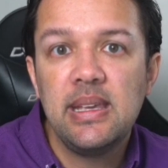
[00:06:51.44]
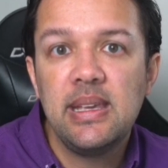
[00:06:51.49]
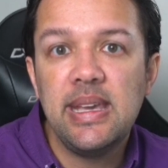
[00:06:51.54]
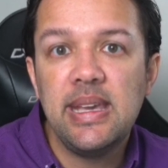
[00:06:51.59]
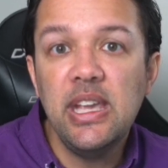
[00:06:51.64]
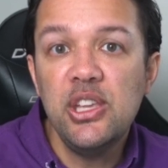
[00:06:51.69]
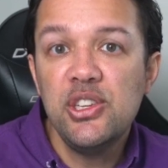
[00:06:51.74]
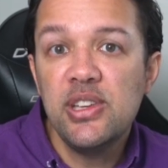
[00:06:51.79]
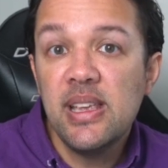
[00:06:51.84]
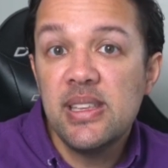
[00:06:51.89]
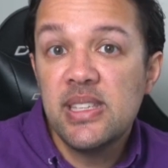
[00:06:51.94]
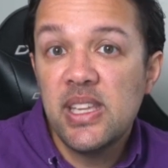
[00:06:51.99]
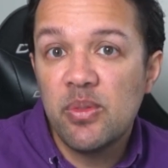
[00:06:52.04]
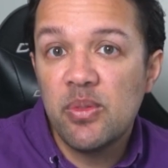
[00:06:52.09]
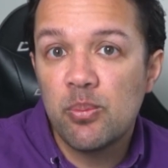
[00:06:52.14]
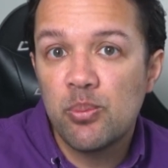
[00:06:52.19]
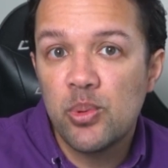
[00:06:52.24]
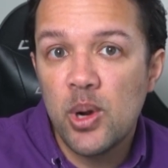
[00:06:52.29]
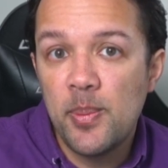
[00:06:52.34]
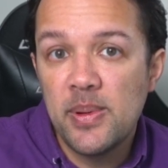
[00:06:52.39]
Each has
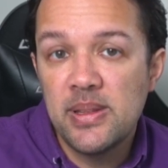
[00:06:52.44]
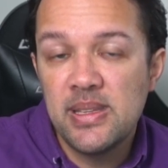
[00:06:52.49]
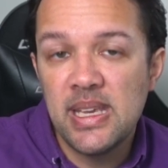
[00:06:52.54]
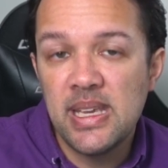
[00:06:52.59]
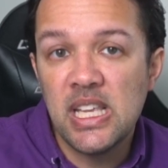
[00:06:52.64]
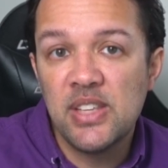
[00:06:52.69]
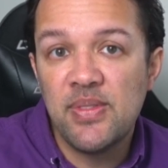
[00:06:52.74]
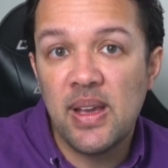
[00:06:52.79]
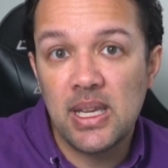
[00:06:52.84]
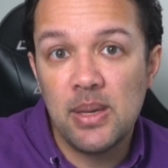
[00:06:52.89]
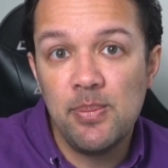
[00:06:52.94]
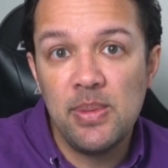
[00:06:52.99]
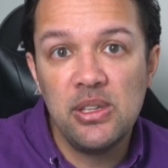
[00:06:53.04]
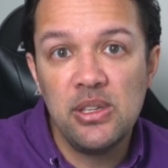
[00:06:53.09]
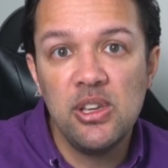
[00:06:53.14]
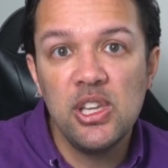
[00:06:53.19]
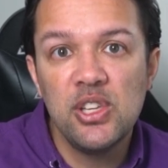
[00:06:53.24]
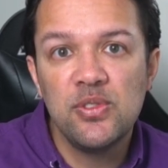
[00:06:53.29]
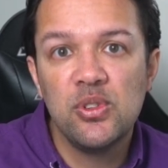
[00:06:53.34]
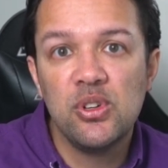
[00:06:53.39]
different properties that can be
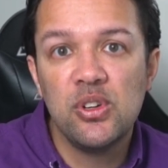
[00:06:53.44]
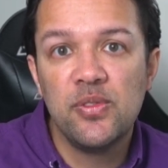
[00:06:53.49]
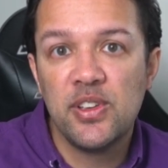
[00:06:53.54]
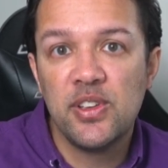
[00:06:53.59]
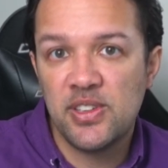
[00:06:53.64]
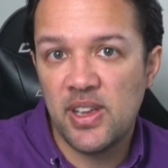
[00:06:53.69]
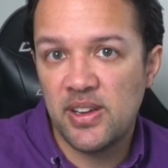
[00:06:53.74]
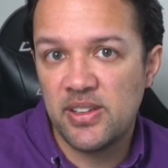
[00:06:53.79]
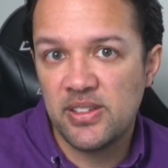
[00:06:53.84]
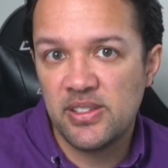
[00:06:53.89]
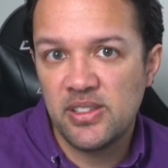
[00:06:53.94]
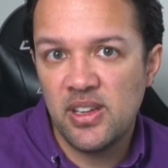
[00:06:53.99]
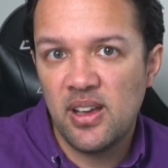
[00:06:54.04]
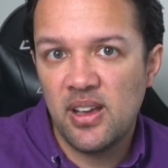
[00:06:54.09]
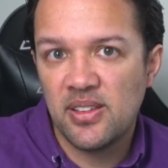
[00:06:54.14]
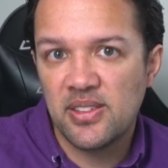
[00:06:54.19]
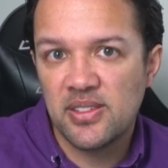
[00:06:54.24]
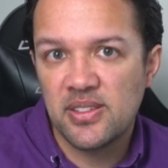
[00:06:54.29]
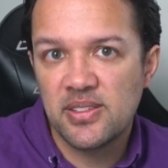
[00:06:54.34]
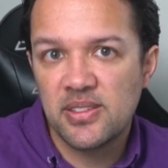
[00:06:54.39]
useful for certain
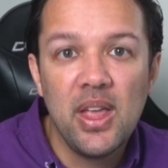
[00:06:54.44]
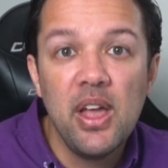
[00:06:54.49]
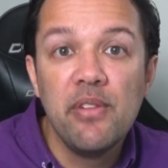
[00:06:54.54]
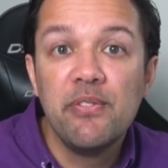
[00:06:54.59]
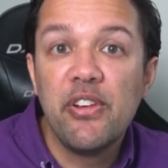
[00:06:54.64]
tasks.